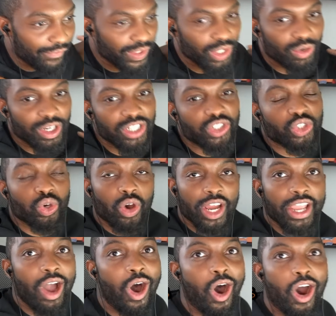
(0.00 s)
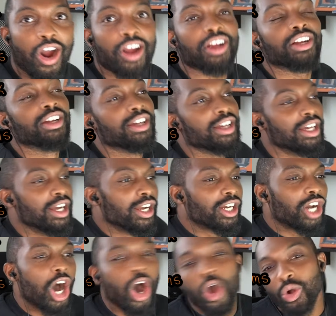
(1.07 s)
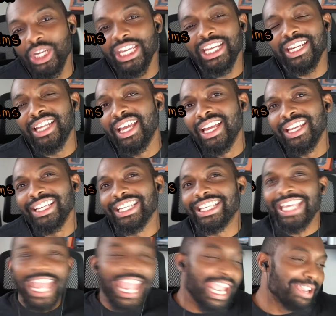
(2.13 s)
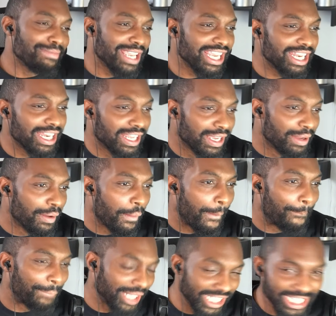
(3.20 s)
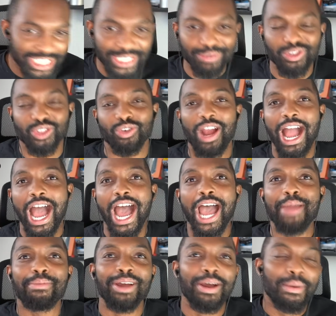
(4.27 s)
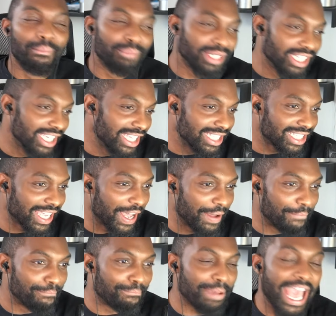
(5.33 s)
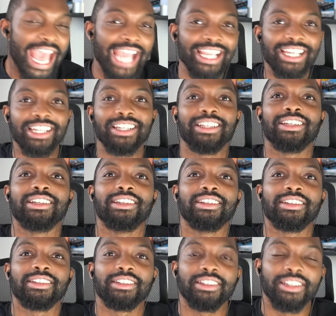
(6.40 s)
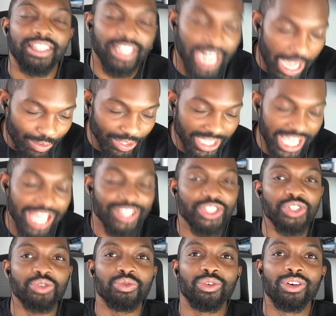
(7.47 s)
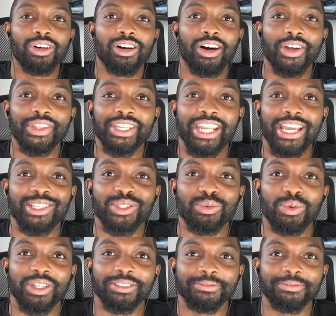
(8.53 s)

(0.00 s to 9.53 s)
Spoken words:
you enjoy art, coding, gaming, please subscribe, please come back, and I will catch you on the next one.